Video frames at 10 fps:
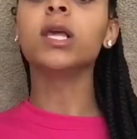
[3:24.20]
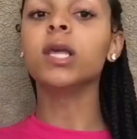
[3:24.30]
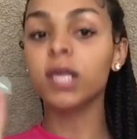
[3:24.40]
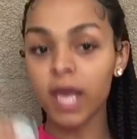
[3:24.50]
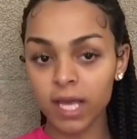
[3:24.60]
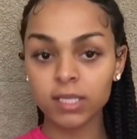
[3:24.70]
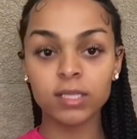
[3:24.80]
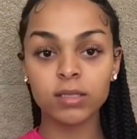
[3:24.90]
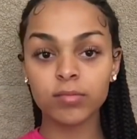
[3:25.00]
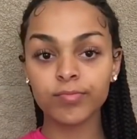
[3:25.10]

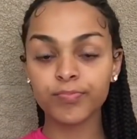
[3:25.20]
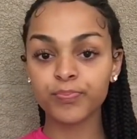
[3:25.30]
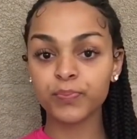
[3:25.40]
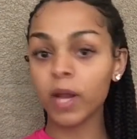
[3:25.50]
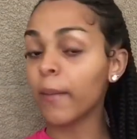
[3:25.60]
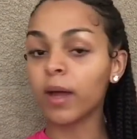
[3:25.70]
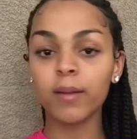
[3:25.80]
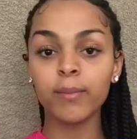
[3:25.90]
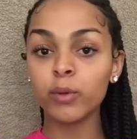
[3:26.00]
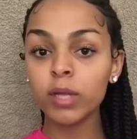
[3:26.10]
Yes, I'm
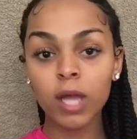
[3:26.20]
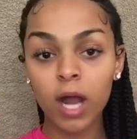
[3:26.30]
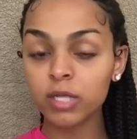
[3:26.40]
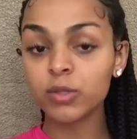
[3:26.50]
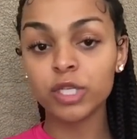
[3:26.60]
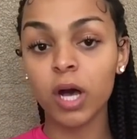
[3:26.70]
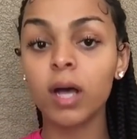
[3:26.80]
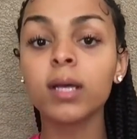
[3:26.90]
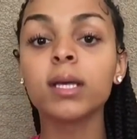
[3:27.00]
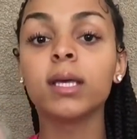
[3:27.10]
gonna be brutally honest with
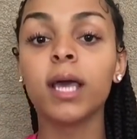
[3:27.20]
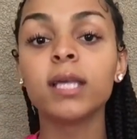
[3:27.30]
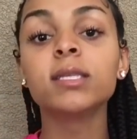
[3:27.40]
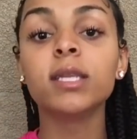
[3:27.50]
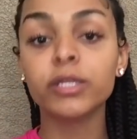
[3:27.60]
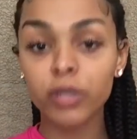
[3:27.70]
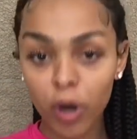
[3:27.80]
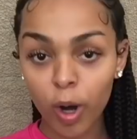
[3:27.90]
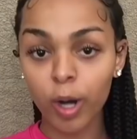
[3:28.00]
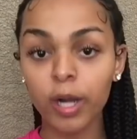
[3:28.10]
y'all. Yes, it is
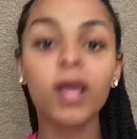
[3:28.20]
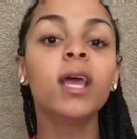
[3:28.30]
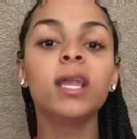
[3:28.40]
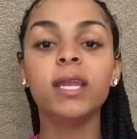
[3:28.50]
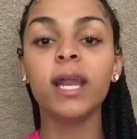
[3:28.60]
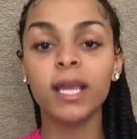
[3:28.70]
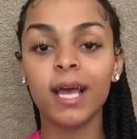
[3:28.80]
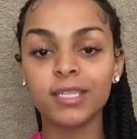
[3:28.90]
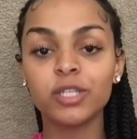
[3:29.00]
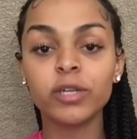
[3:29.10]
hard dating
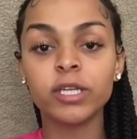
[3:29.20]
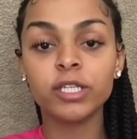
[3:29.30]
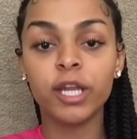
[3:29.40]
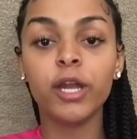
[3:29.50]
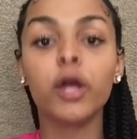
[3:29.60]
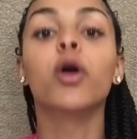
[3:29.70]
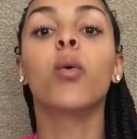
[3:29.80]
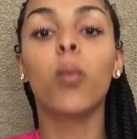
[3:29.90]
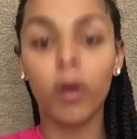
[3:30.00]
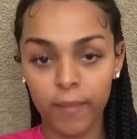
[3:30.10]
as a transgender
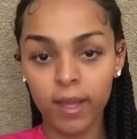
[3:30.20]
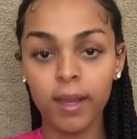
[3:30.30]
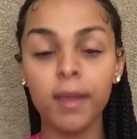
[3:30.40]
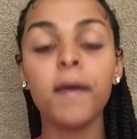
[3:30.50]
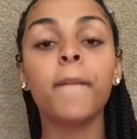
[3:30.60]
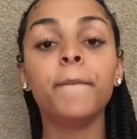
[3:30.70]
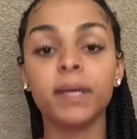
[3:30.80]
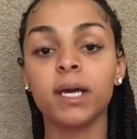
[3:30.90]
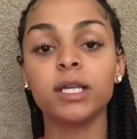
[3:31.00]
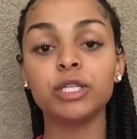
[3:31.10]
woman
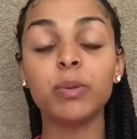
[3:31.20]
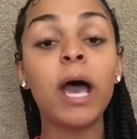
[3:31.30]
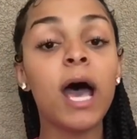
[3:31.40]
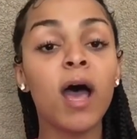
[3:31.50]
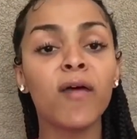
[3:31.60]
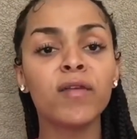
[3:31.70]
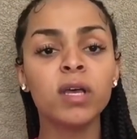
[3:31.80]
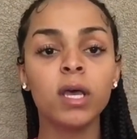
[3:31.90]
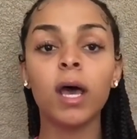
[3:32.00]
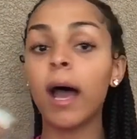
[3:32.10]
because you have,
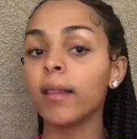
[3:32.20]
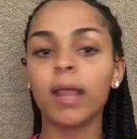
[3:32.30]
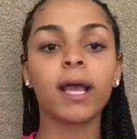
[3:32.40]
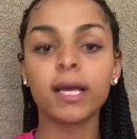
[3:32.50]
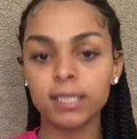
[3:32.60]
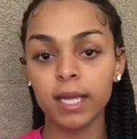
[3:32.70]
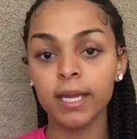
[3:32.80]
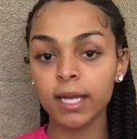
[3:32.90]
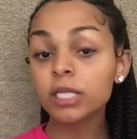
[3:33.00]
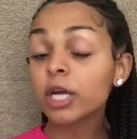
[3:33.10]
like I said,
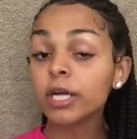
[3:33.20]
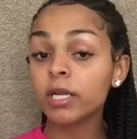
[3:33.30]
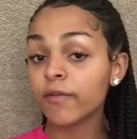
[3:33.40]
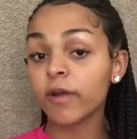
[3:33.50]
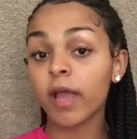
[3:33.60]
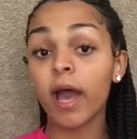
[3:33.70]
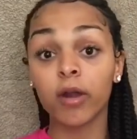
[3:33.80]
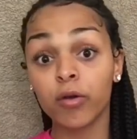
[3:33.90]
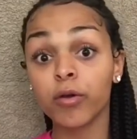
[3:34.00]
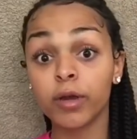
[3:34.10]
niggas are in different
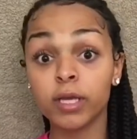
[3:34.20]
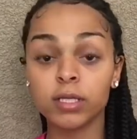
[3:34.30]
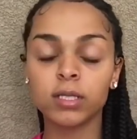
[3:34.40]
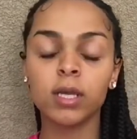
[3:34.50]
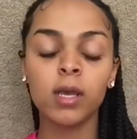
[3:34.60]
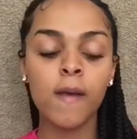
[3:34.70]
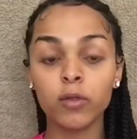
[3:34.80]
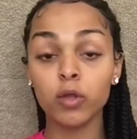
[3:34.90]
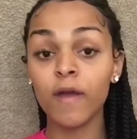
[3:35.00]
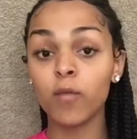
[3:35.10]
categories.
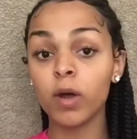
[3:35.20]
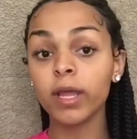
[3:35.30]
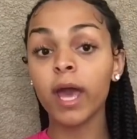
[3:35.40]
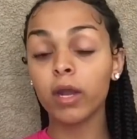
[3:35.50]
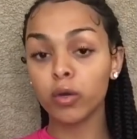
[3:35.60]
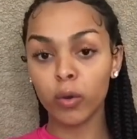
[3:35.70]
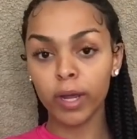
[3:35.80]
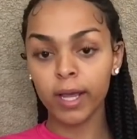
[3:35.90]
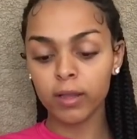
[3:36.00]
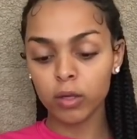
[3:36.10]
You have one
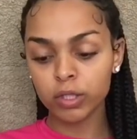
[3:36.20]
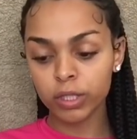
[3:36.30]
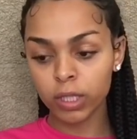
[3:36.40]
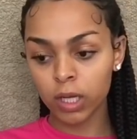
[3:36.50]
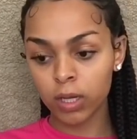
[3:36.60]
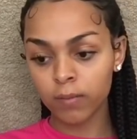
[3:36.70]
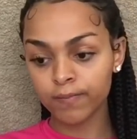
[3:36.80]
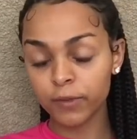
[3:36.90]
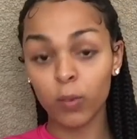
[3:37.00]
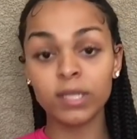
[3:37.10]
category, and those are the
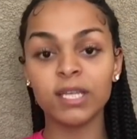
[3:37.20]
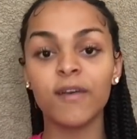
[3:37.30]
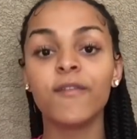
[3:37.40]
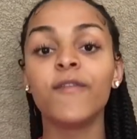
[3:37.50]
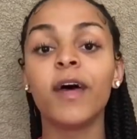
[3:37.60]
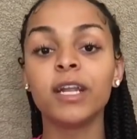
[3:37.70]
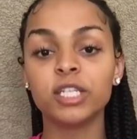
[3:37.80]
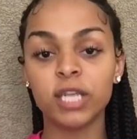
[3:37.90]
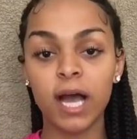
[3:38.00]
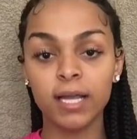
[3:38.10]
um the ones that
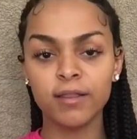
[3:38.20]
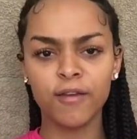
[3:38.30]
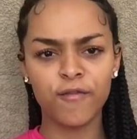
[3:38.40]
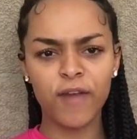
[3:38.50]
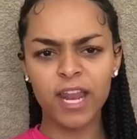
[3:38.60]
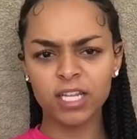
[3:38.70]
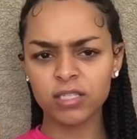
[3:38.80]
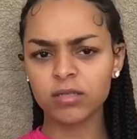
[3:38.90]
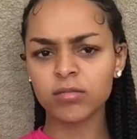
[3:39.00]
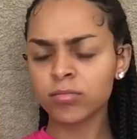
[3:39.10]
fetishize the
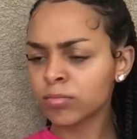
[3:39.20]
fetish,